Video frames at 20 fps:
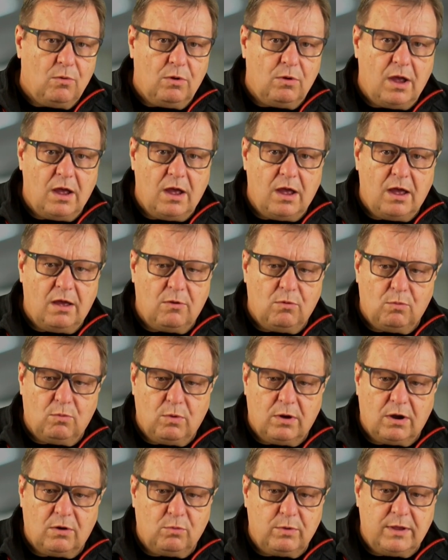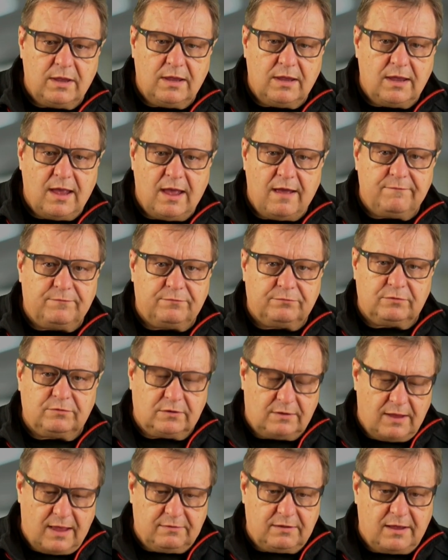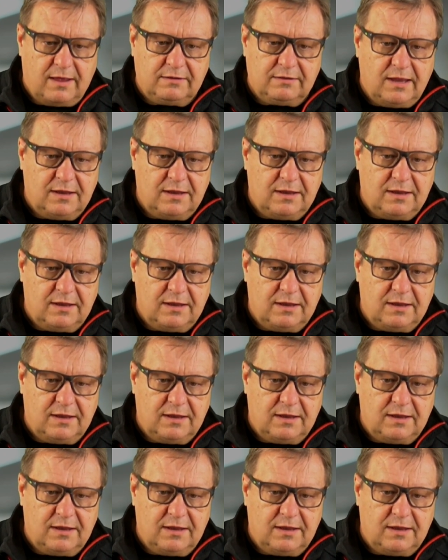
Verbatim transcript: uh, where we have uh,